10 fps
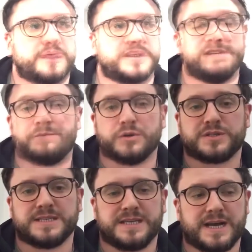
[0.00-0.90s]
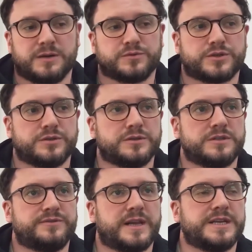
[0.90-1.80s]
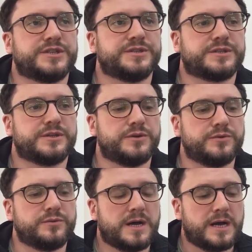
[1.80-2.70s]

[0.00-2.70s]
The Liverpool City Council in relation to